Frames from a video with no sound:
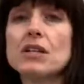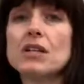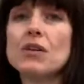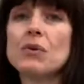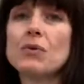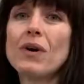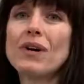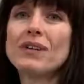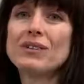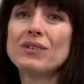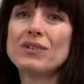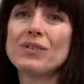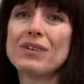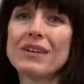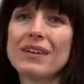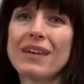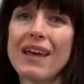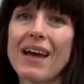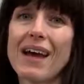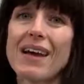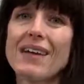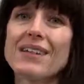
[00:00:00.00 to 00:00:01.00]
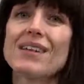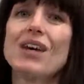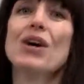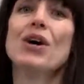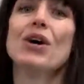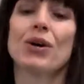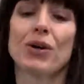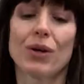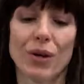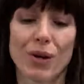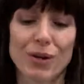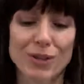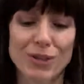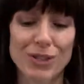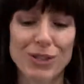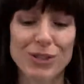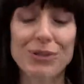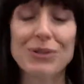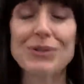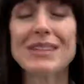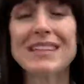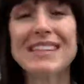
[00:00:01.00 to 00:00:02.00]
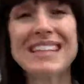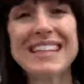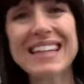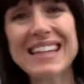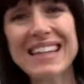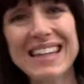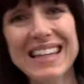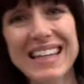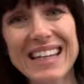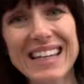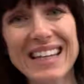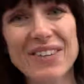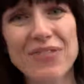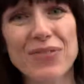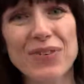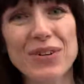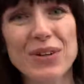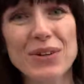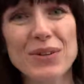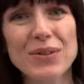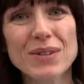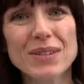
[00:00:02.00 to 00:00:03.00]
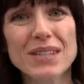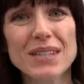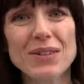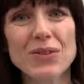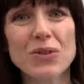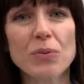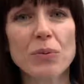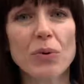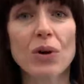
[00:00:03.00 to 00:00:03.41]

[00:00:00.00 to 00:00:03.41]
that you want to look at, go to LeanThink for YouTube